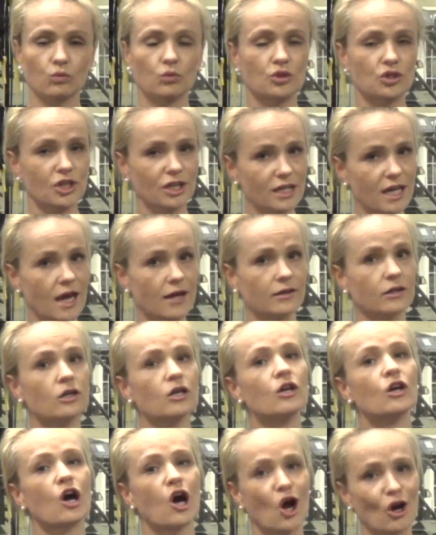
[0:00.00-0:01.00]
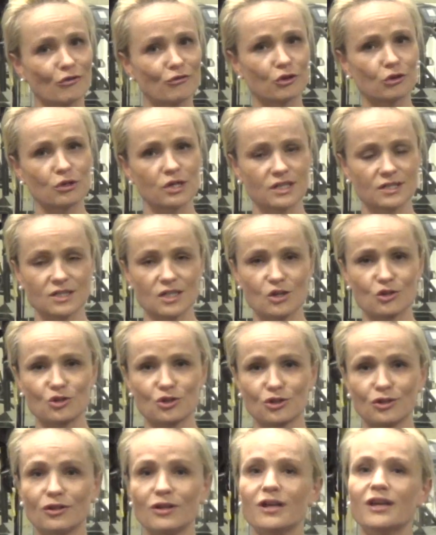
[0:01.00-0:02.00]
which again are very
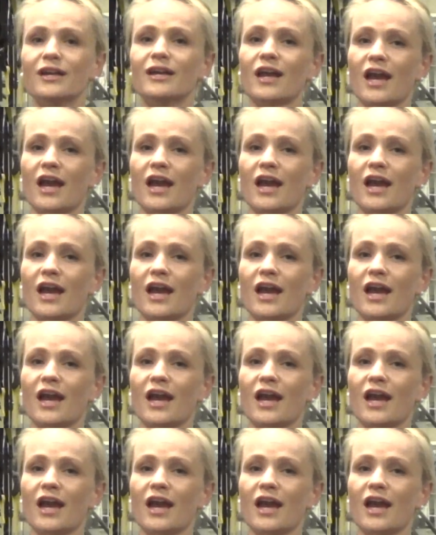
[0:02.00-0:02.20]
essential